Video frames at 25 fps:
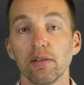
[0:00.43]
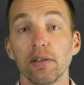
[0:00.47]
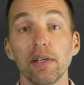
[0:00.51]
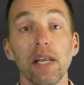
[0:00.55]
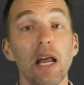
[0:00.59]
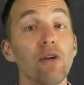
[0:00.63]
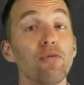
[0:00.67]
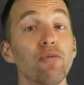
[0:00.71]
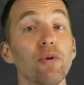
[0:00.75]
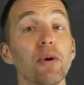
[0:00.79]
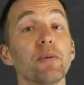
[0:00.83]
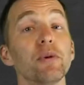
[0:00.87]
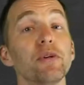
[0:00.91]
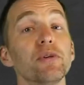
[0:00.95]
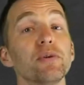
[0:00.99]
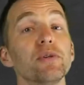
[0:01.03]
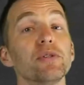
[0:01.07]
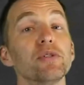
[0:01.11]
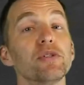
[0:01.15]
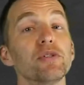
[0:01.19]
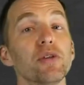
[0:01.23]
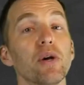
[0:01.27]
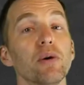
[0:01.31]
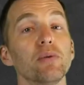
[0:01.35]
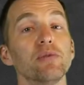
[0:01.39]
Now, if we were to
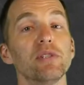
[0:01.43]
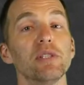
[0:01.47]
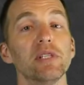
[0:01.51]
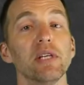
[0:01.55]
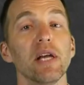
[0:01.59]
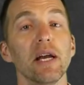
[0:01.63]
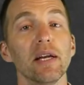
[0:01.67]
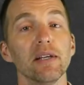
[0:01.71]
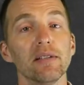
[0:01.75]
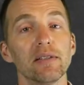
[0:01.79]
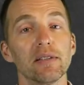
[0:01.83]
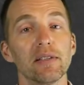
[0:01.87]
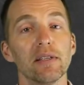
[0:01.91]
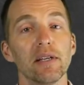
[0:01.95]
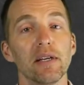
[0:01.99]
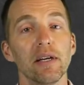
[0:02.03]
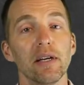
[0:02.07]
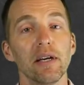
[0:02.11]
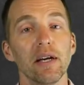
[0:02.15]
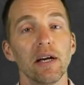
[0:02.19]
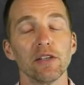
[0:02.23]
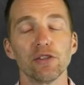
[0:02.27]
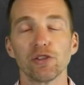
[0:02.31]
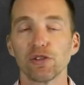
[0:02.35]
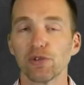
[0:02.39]
associate
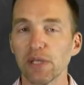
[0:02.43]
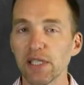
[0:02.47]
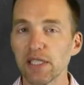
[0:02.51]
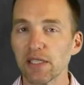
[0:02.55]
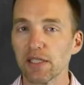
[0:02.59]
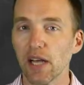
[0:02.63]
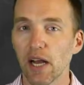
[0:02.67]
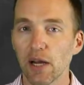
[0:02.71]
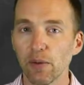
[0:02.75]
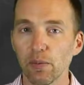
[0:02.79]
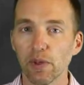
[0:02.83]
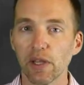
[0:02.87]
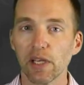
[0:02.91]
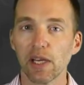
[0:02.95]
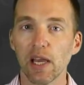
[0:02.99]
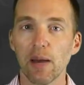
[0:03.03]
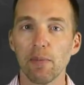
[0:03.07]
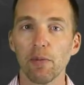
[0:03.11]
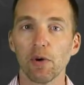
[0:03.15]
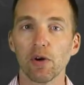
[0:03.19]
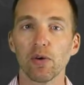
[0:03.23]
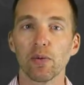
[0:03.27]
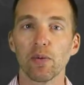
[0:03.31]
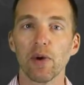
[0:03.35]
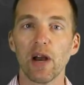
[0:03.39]
a street sign with a
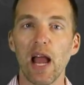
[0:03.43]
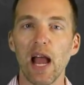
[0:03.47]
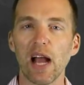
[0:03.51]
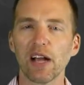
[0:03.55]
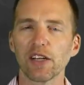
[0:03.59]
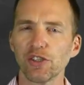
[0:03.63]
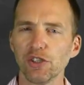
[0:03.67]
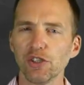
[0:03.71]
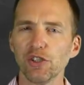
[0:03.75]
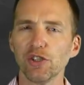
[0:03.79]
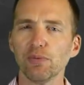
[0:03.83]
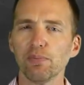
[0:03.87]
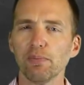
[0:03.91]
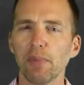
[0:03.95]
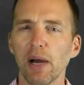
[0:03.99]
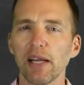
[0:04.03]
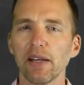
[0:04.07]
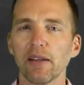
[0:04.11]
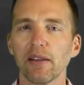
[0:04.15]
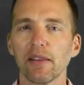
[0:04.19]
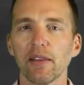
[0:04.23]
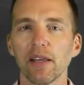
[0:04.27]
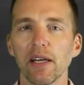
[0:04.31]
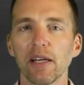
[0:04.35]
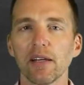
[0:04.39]
chemical reaction, you
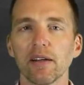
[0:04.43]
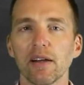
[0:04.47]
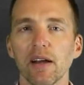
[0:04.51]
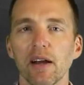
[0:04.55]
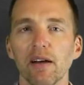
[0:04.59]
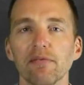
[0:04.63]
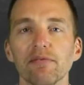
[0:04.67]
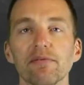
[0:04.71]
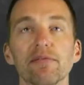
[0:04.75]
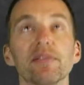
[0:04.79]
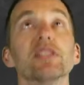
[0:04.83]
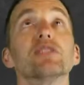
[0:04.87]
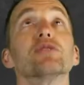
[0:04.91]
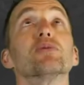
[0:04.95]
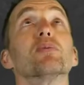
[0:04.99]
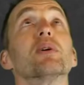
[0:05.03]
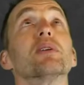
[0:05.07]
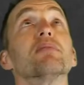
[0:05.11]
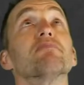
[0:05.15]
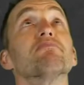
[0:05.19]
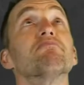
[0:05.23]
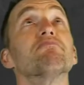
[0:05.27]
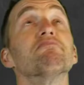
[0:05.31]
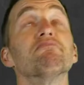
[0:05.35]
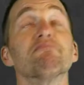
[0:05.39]
might think of this one.
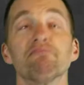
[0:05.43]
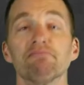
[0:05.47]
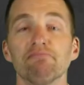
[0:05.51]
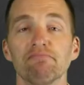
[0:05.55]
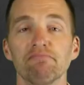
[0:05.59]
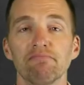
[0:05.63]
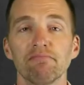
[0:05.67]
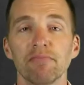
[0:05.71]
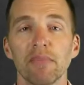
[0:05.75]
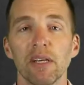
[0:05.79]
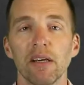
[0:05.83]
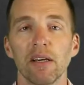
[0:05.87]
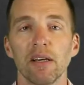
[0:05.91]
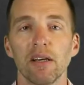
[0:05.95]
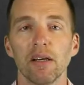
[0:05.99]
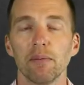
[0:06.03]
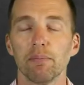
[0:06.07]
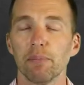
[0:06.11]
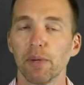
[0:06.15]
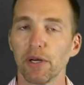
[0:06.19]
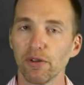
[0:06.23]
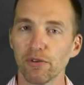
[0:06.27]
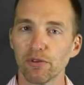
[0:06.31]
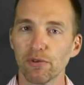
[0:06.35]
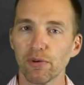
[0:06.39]

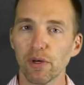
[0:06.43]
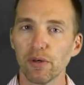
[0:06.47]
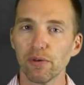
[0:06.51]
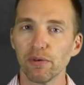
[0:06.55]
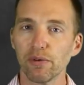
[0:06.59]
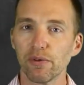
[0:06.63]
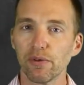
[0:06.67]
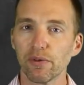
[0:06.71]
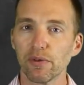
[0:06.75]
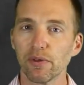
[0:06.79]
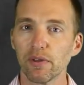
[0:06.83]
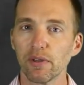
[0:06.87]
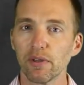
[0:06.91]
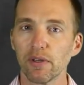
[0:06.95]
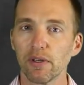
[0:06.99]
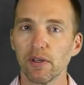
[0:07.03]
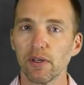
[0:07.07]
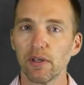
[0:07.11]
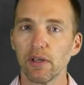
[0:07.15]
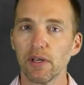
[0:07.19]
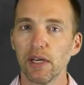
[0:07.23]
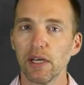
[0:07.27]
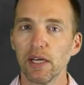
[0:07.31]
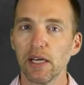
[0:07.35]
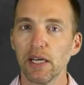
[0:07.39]
But in truth,
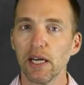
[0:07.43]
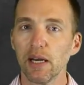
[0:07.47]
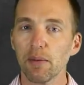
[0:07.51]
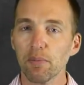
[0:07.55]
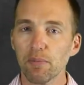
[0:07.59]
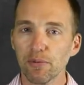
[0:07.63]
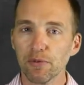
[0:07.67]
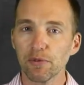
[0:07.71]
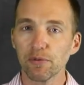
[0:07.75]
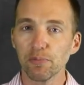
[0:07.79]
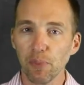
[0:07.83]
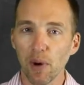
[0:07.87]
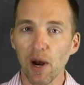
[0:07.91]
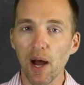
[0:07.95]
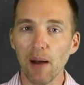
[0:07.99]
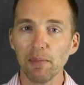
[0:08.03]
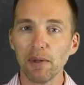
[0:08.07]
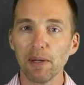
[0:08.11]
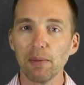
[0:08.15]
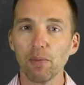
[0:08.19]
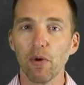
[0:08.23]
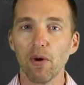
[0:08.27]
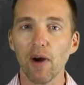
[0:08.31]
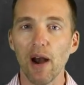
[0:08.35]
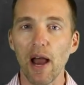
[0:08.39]
it's
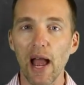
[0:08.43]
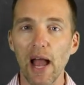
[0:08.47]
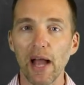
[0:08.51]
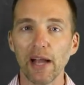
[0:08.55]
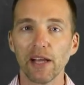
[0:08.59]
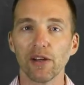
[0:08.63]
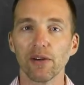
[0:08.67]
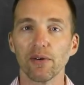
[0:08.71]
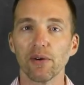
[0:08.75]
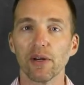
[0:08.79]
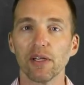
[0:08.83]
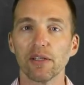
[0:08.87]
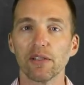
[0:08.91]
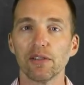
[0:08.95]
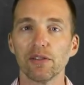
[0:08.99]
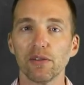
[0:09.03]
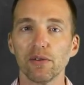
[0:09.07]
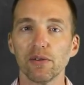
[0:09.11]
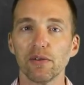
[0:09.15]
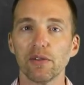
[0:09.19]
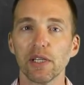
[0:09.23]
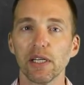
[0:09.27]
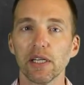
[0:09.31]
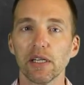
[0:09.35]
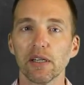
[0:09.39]
probably more accurate
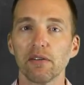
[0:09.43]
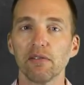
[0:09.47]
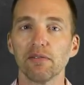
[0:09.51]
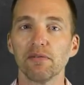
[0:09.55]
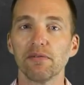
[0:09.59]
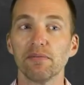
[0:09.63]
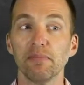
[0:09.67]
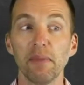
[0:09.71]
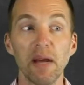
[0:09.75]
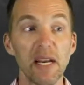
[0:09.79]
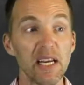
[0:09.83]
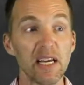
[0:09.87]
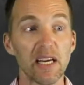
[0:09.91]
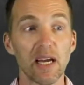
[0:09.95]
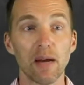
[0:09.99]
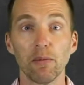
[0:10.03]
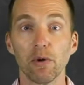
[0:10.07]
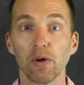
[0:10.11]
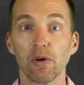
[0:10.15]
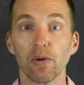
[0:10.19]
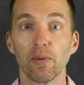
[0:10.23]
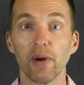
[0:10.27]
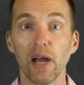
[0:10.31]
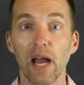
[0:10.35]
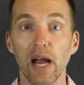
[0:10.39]
to think of many
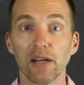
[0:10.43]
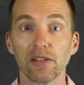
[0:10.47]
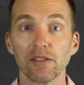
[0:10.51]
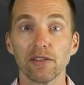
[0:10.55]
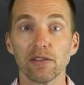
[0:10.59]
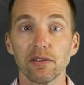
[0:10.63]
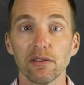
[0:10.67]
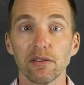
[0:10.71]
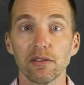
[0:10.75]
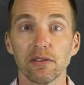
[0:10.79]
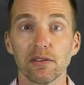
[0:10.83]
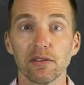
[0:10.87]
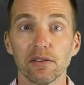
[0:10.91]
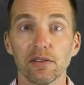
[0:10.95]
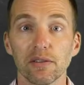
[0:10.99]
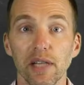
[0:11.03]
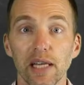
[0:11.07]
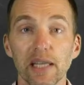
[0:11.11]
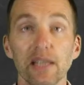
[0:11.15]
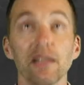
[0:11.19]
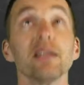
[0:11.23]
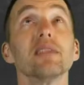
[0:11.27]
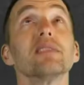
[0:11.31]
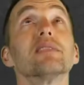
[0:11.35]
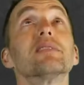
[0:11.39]
chemical reactions
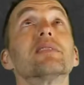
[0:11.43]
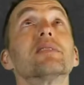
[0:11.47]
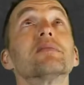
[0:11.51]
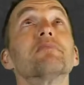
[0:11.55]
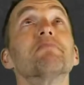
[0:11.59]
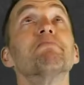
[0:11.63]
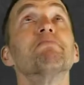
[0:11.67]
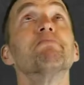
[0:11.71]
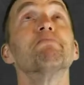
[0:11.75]
like this.